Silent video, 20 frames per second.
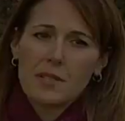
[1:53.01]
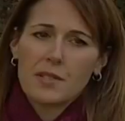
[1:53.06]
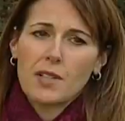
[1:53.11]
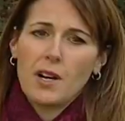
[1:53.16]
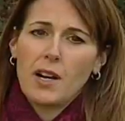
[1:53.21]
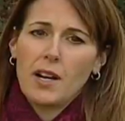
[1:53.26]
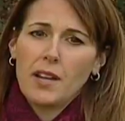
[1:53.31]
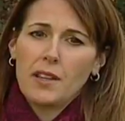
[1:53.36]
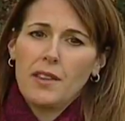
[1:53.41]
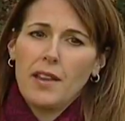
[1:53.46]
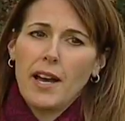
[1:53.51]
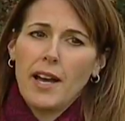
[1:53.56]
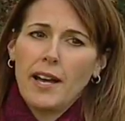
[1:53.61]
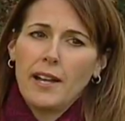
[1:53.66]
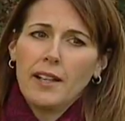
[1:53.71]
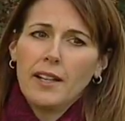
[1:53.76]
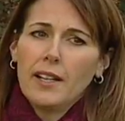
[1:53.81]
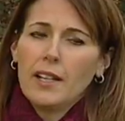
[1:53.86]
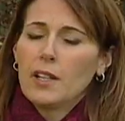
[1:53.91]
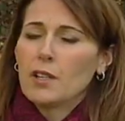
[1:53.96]
saw
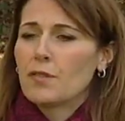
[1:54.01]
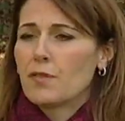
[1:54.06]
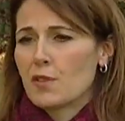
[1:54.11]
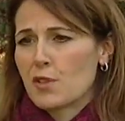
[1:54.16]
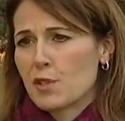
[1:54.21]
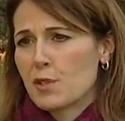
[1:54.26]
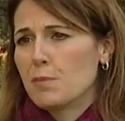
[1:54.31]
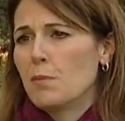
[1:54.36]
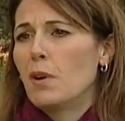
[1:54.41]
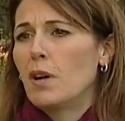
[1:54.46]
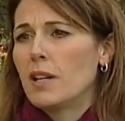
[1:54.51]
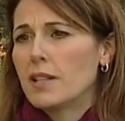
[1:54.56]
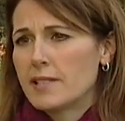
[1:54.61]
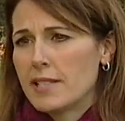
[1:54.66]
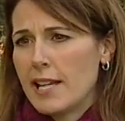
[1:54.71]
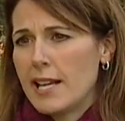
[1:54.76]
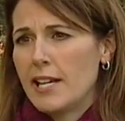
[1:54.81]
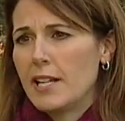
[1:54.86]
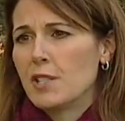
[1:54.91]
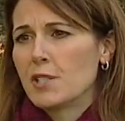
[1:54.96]
that for small
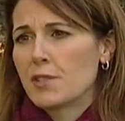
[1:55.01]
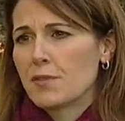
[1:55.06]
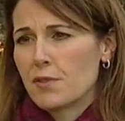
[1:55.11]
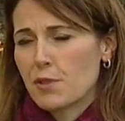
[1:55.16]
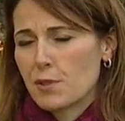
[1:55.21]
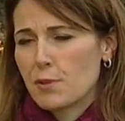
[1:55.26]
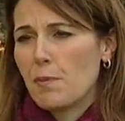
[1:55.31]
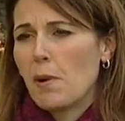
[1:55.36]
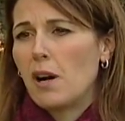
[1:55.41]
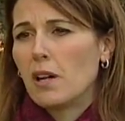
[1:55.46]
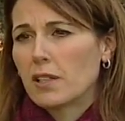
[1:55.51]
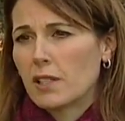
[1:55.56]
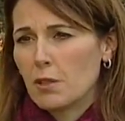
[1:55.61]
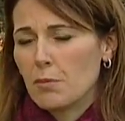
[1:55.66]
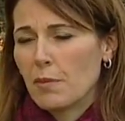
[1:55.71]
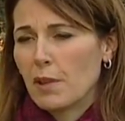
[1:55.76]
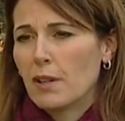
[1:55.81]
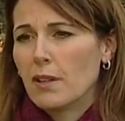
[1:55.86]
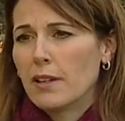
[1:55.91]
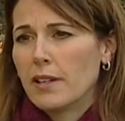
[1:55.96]
towns, for small
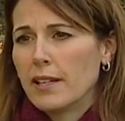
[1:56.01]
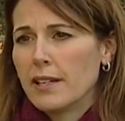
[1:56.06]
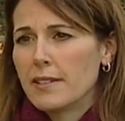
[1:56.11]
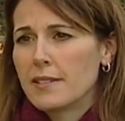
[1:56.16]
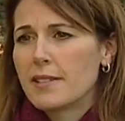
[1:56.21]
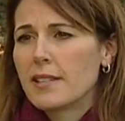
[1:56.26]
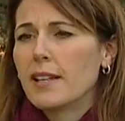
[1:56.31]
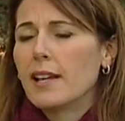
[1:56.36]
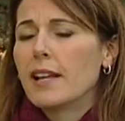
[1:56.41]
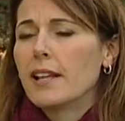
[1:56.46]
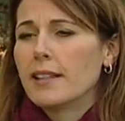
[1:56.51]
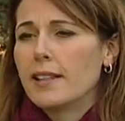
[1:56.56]
communities,